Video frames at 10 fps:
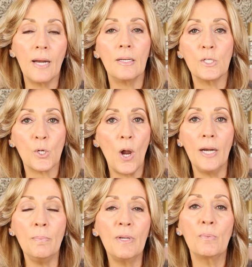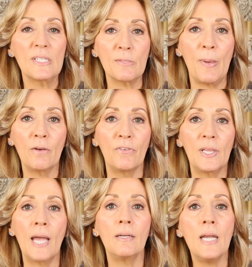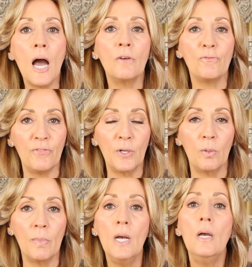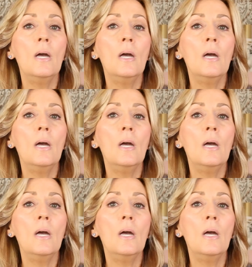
and I try to be respectful and not film